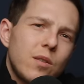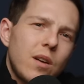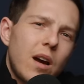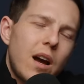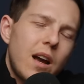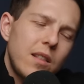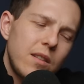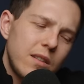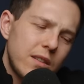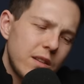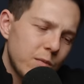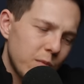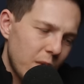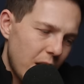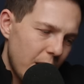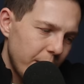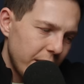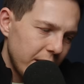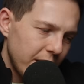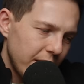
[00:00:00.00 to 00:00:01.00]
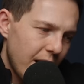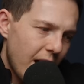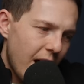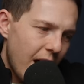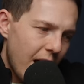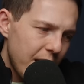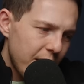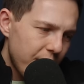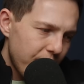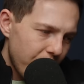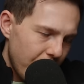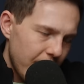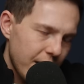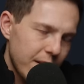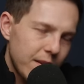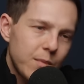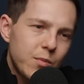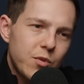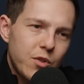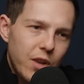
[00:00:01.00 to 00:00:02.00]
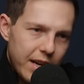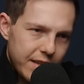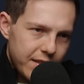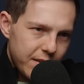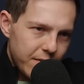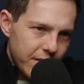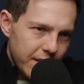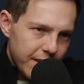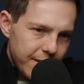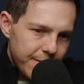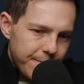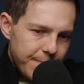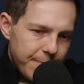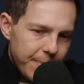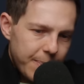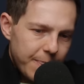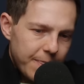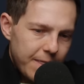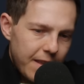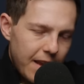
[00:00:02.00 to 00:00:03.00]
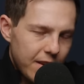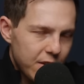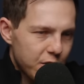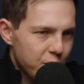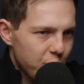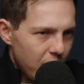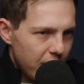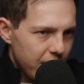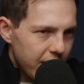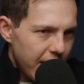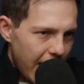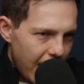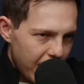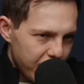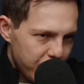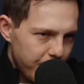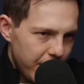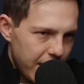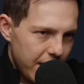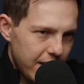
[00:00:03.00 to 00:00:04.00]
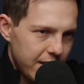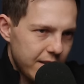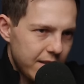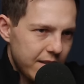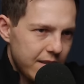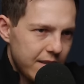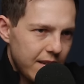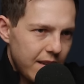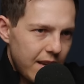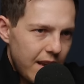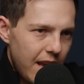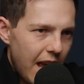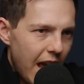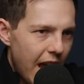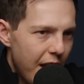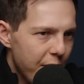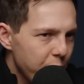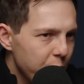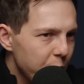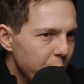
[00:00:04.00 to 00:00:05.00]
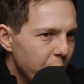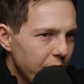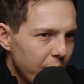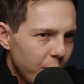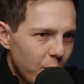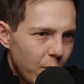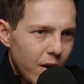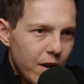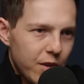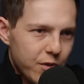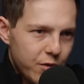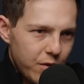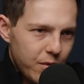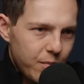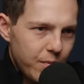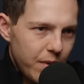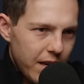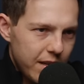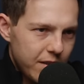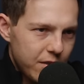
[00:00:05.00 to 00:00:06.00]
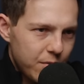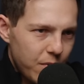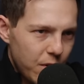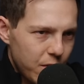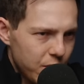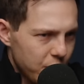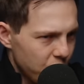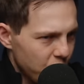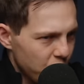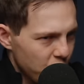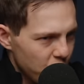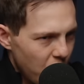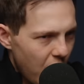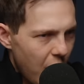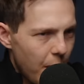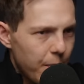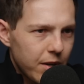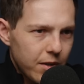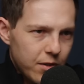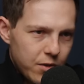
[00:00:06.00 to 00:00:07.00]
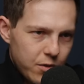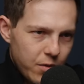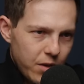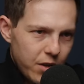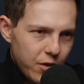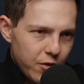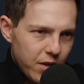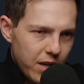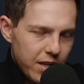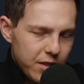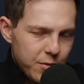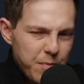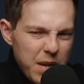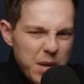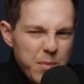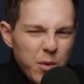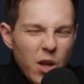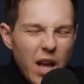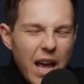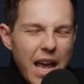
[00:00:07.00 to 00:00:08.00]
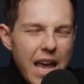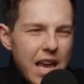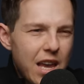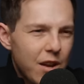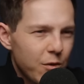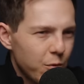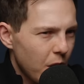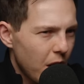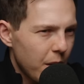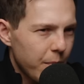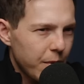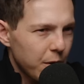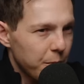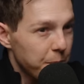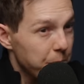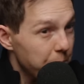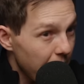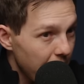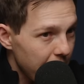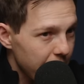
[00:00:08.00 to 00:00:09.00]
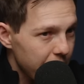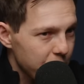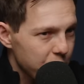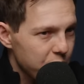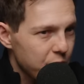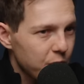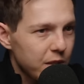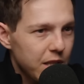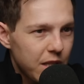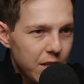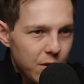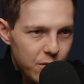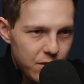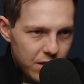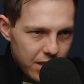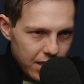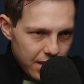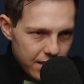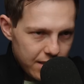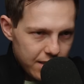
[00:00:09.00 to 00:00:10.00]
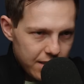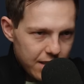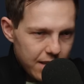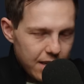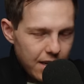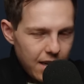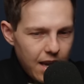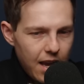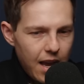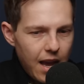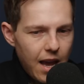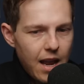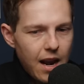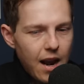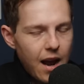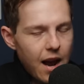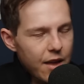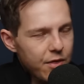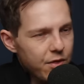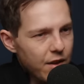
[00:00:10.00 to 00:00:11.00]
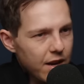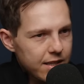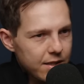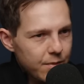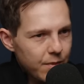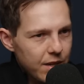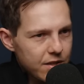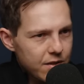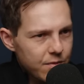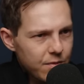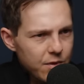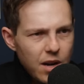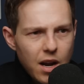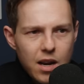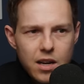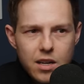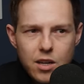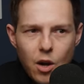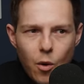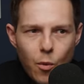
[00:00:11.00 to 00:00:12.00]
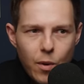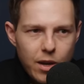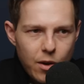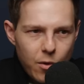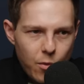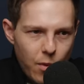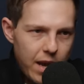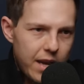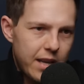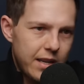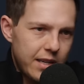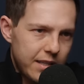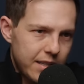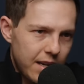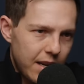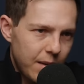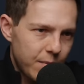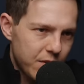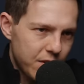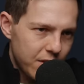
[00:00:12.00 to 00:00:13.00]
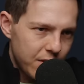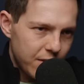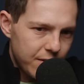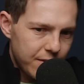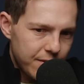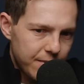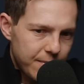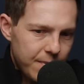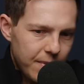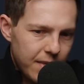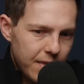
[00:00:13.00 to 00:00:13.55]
at I looked at Robinhood. I thought objectively they had a strong cash balance. Everyone on Wall Street bets post Robinhood screenshots. People hate Robinhood, but they're still using it. Mm -hmm. And I thought to myself, they're not going away anytime soon.